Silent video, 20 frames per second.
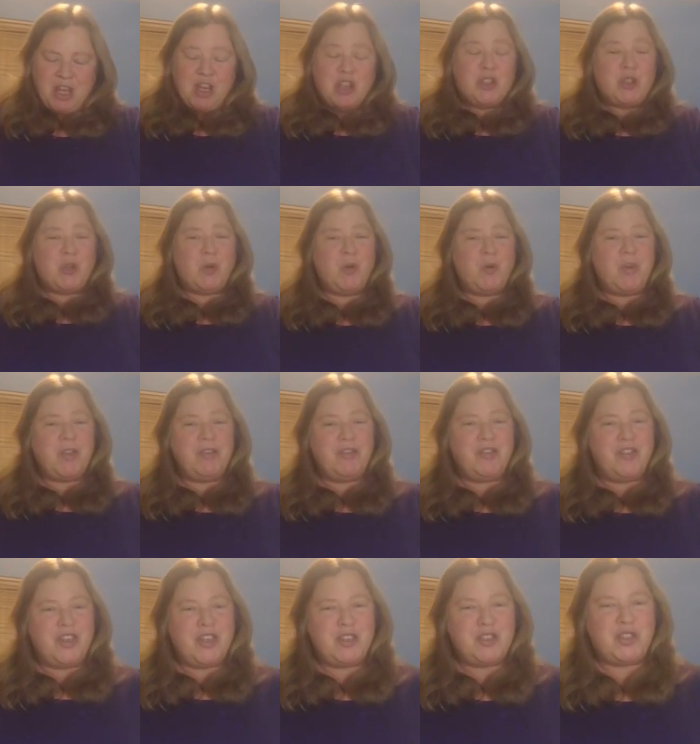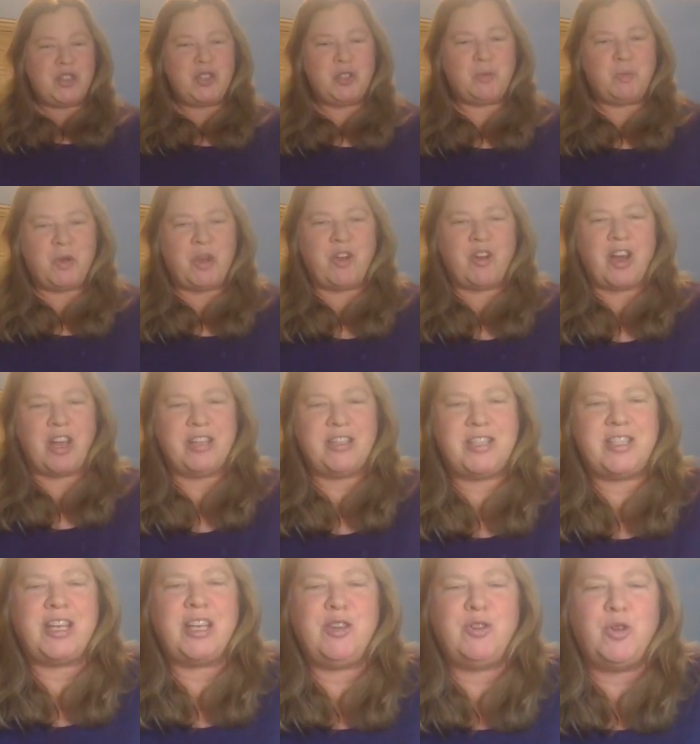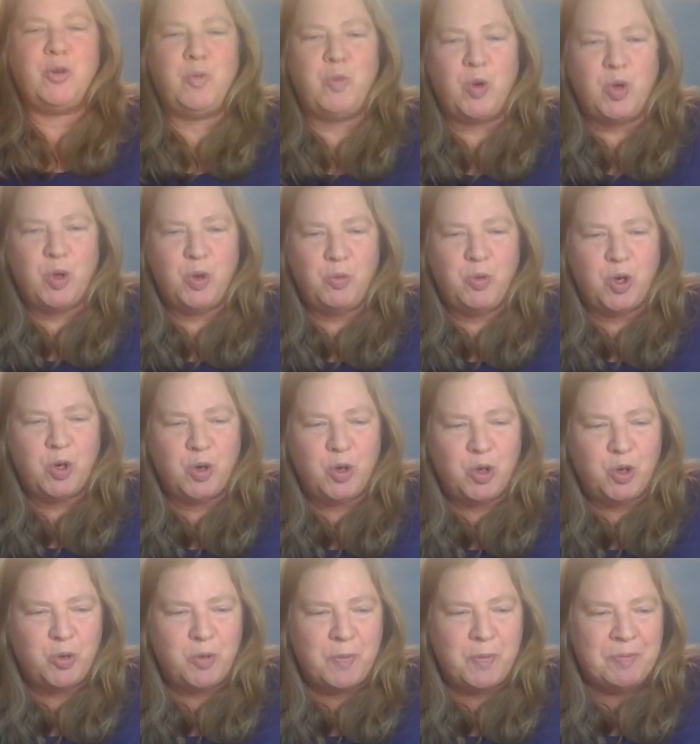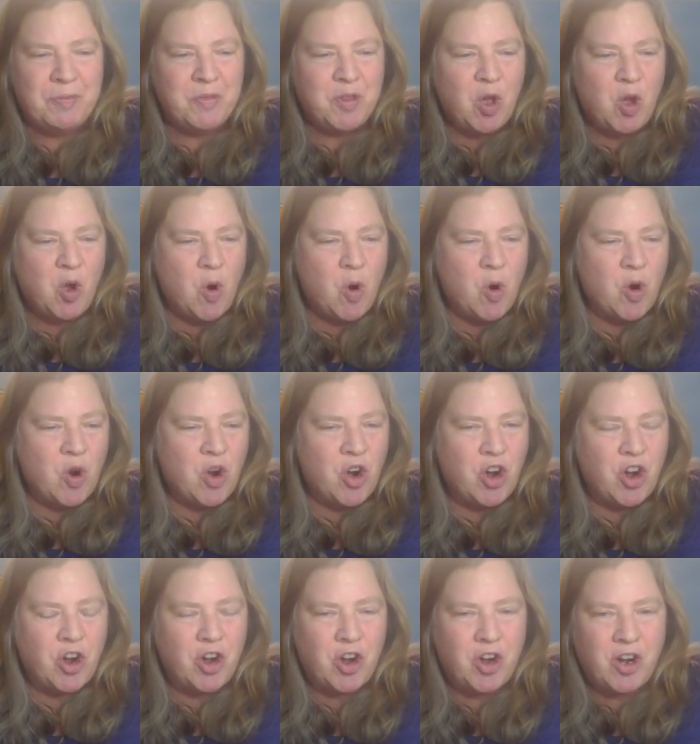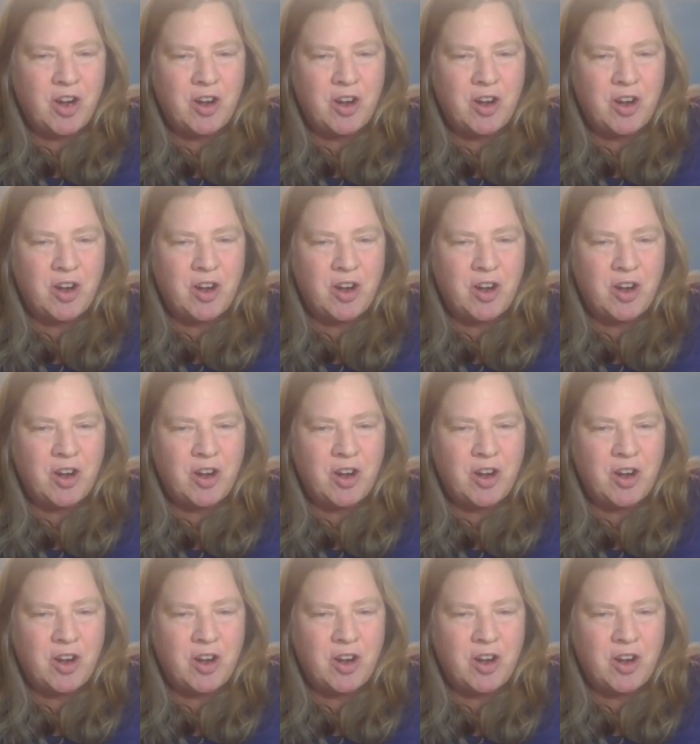So this is where I say the woo-woo or